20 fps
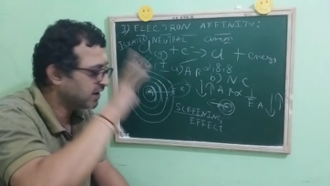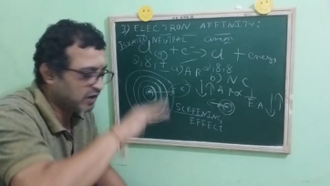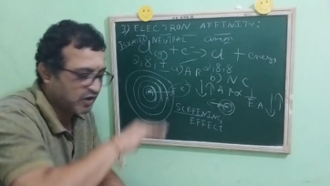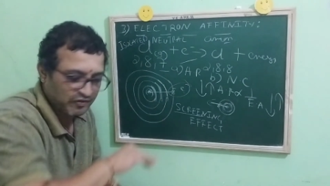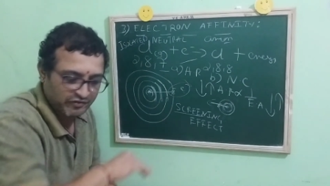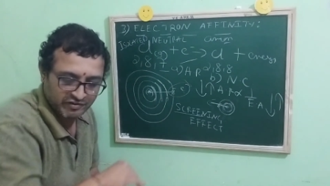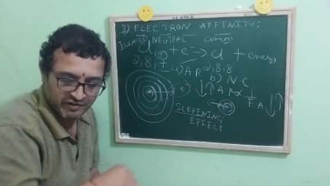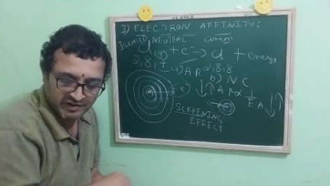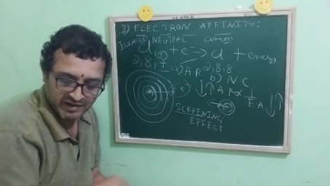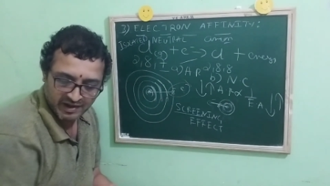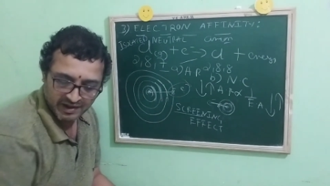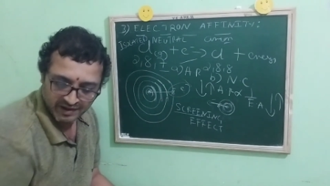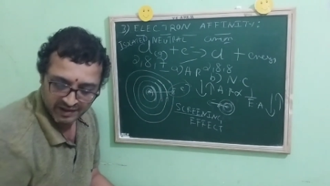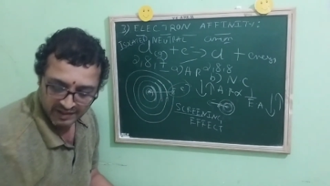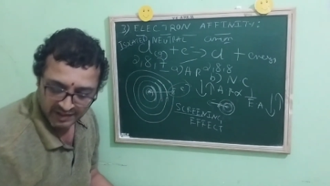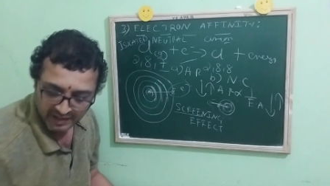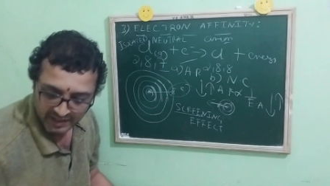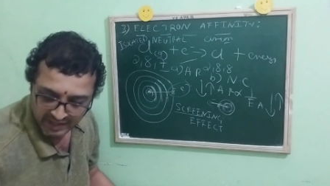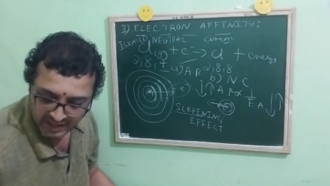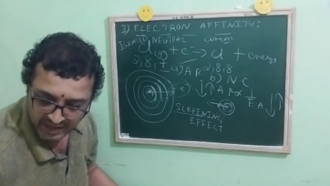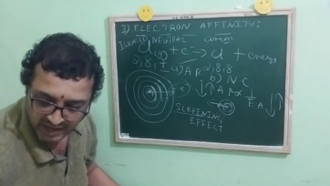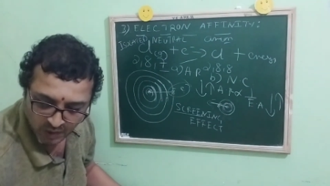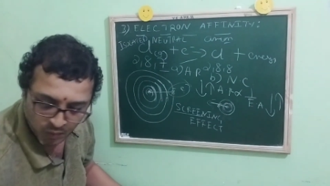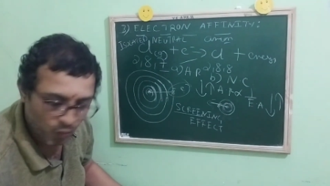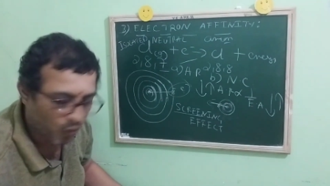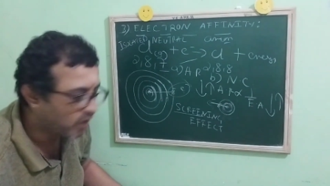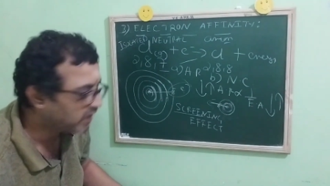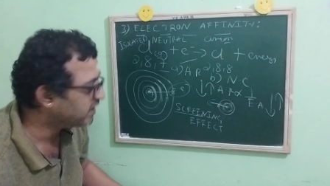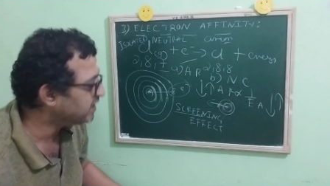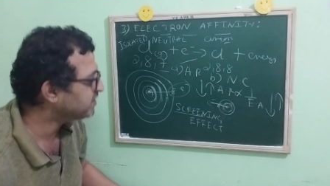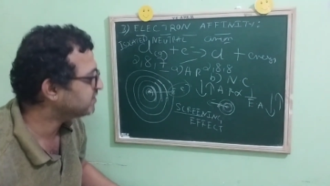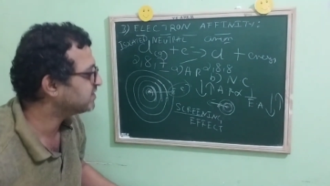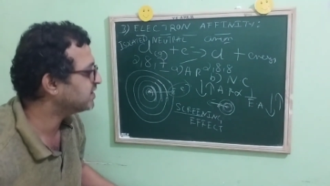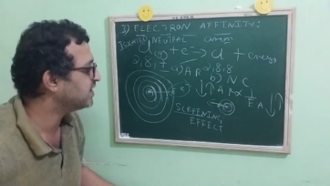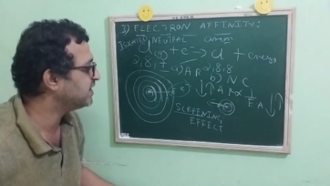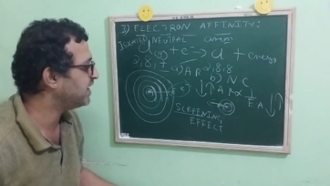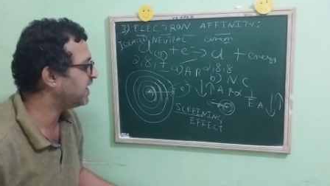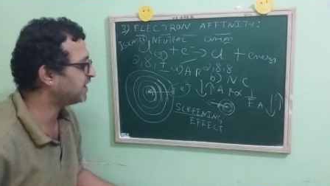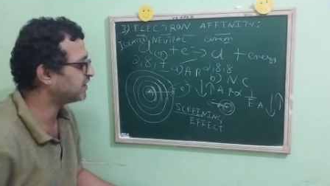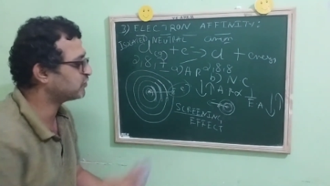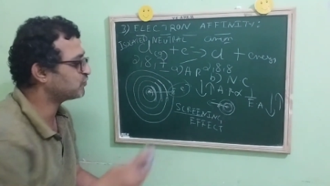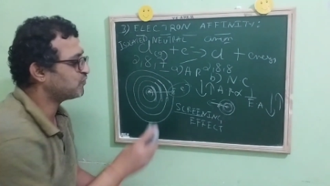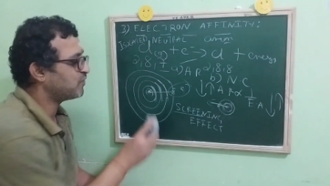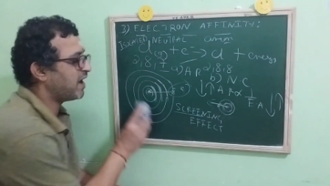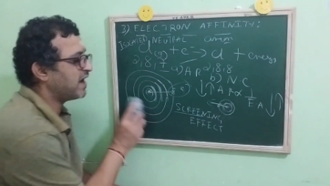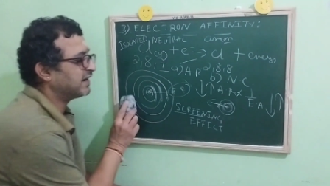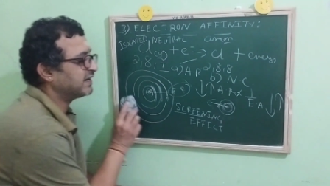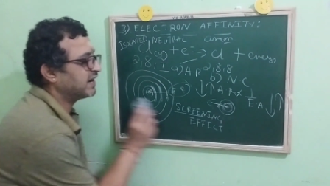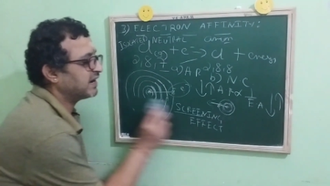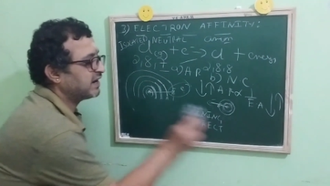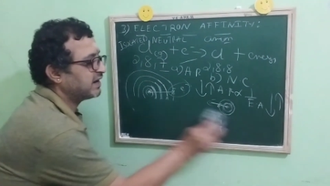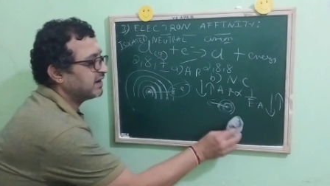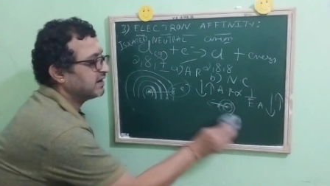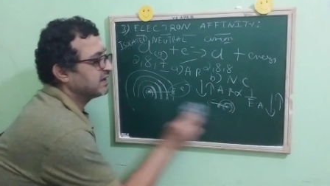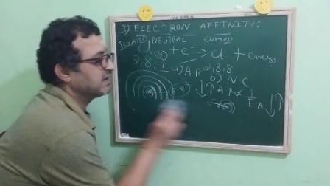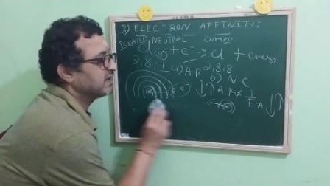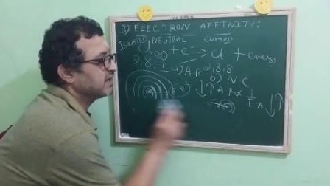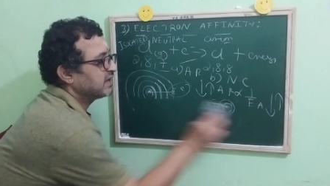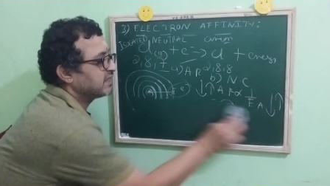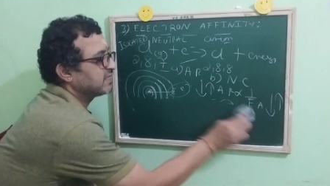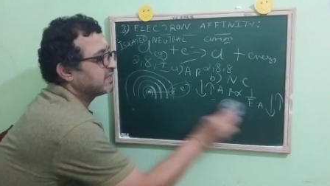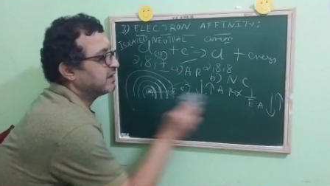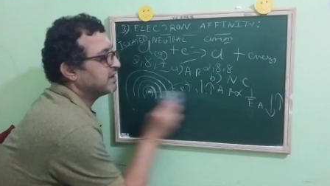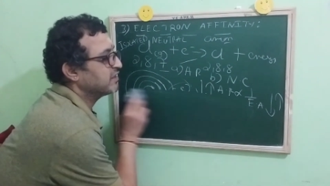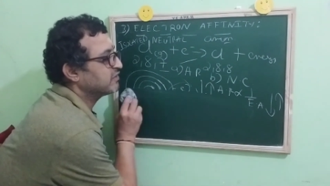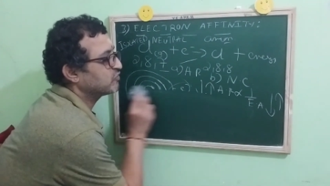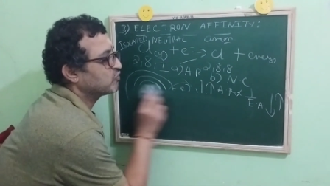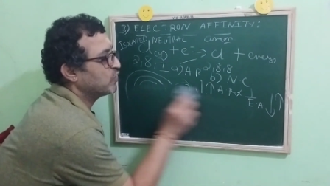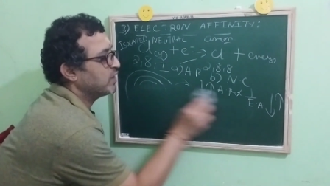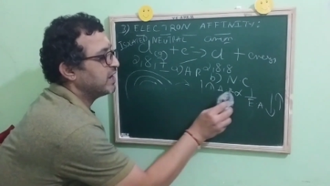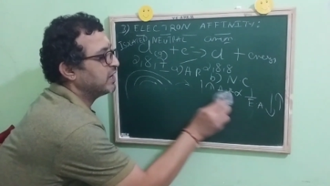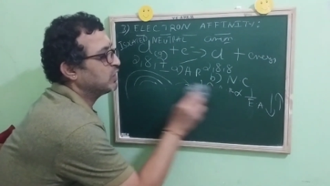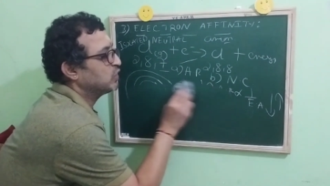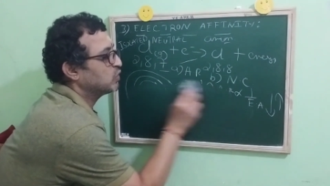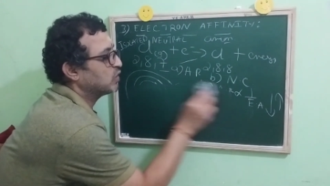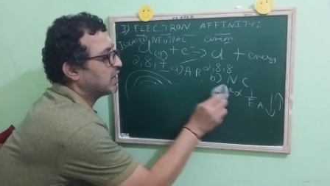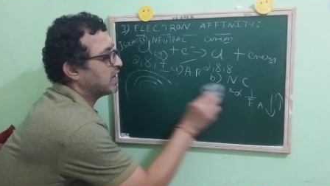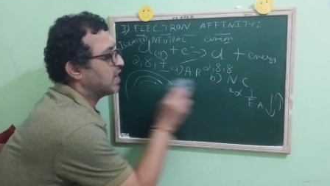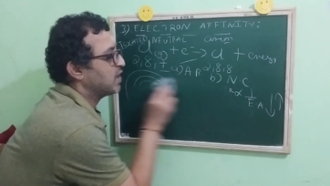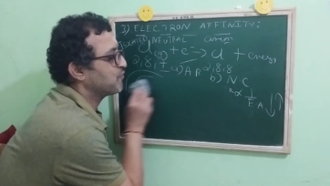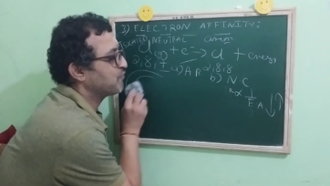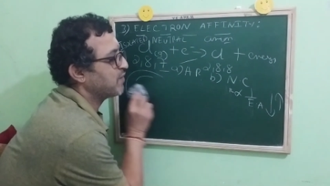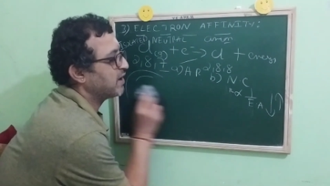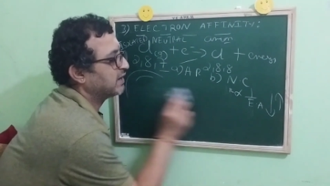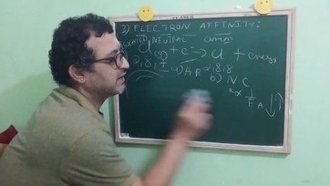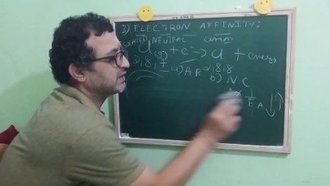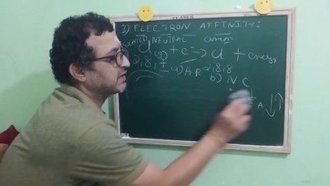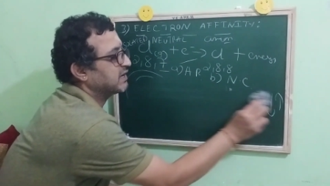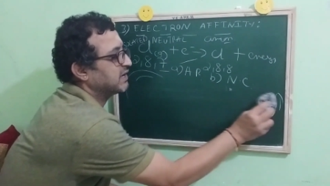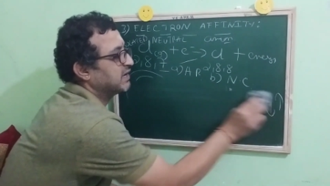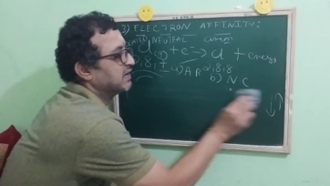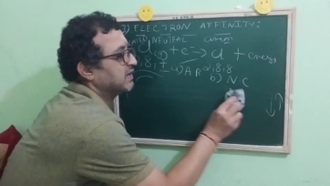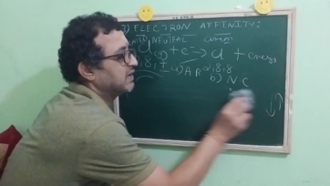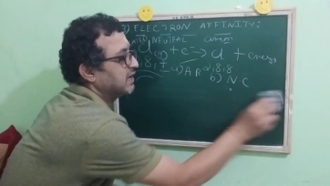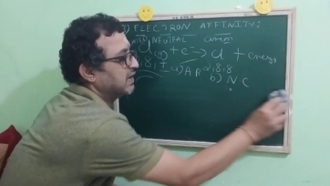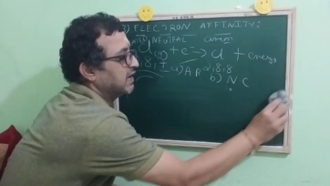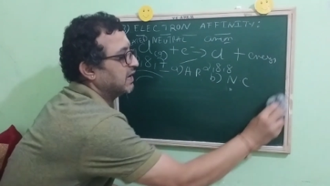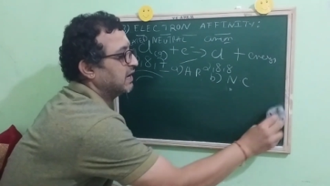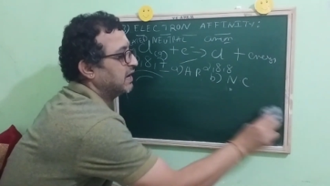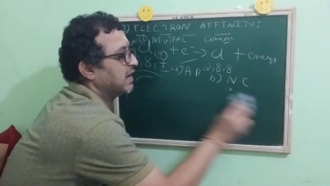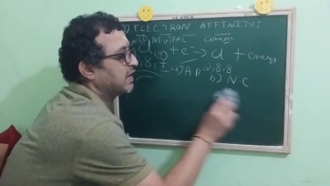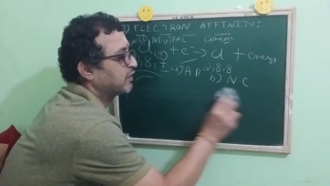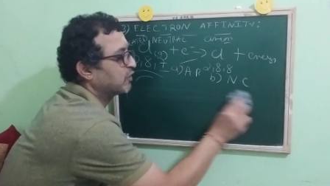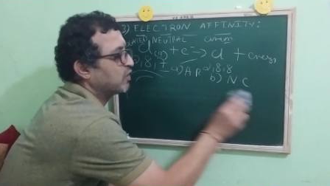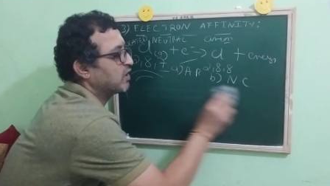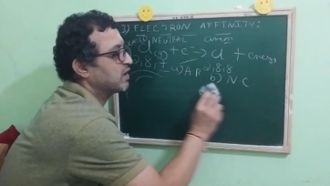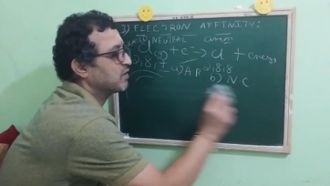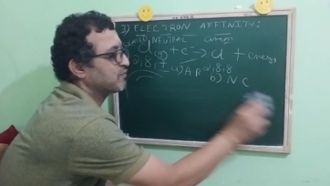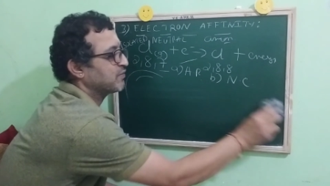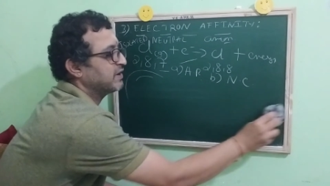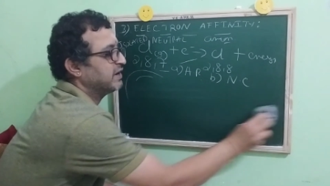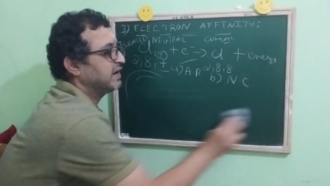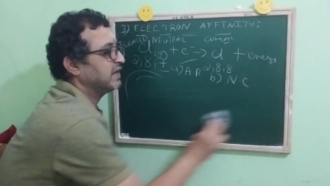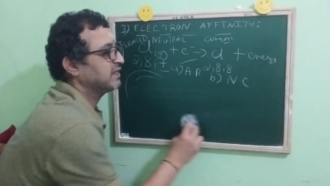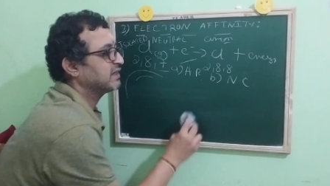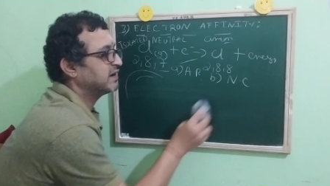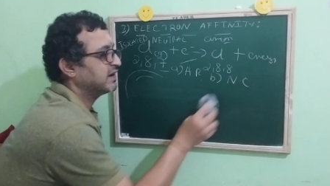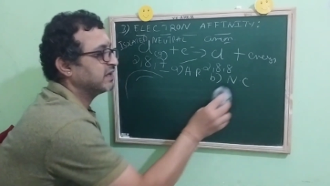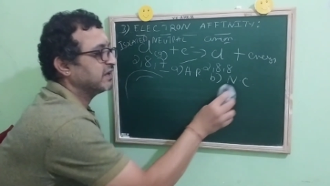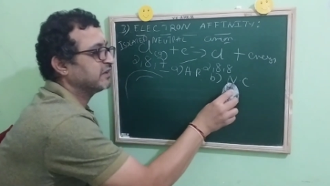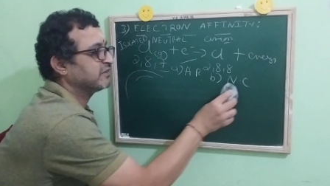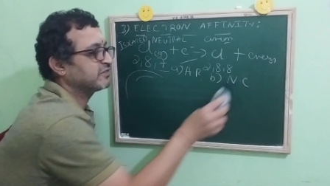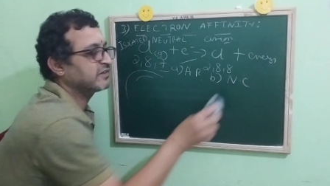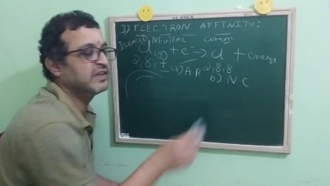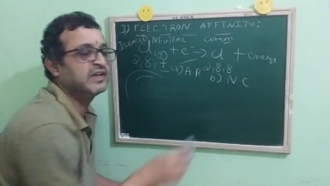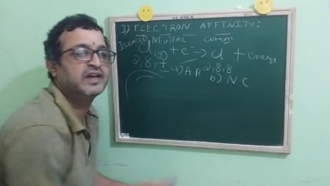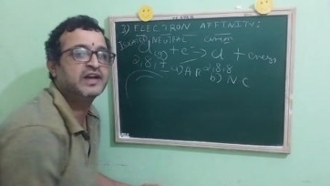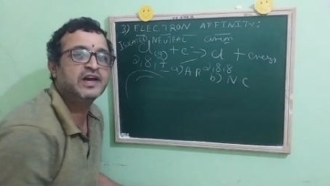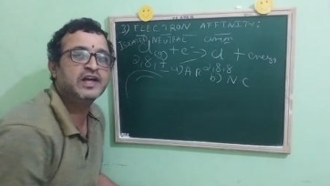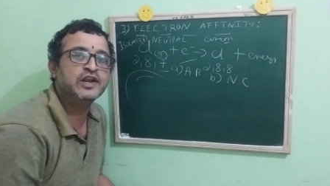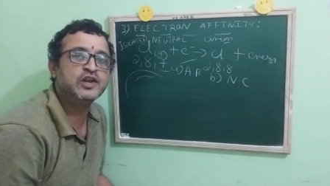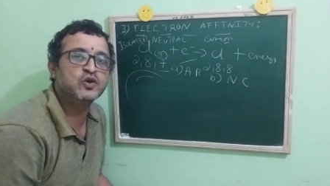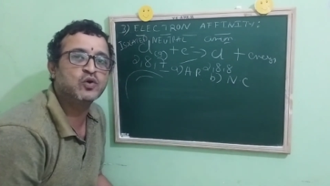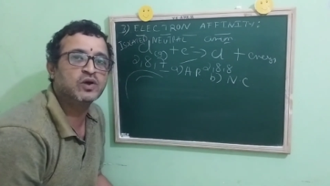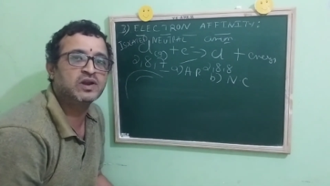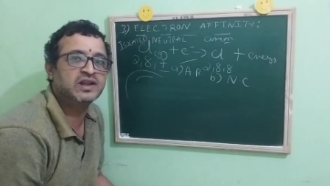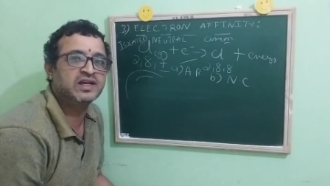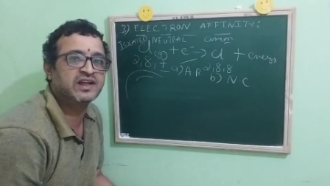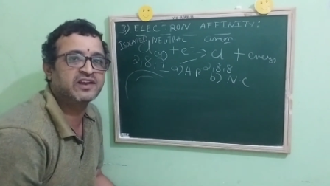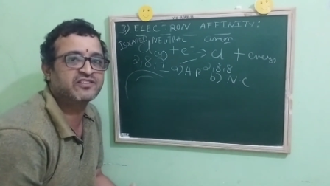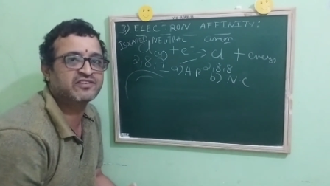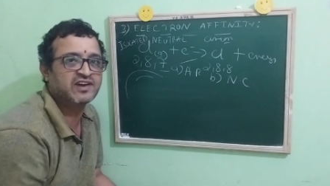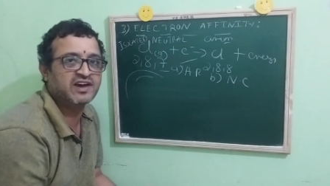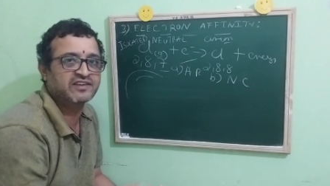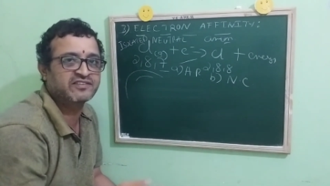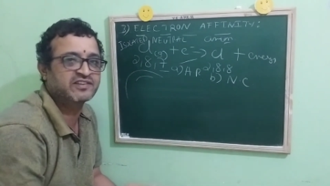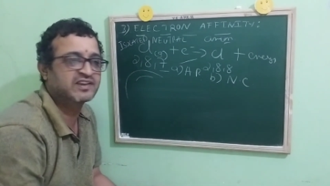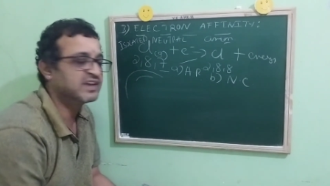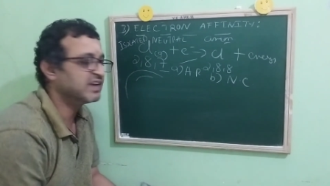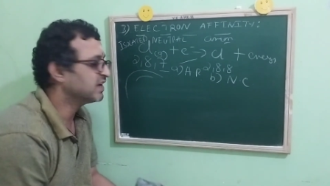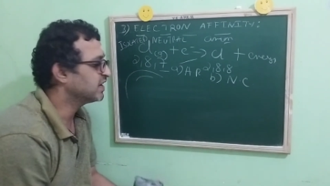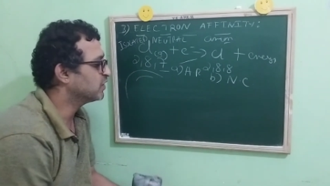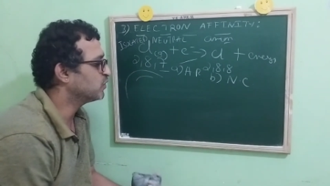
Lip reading: Now children, what is the next factor that is going to affect electron affinity? That is nuclear charge.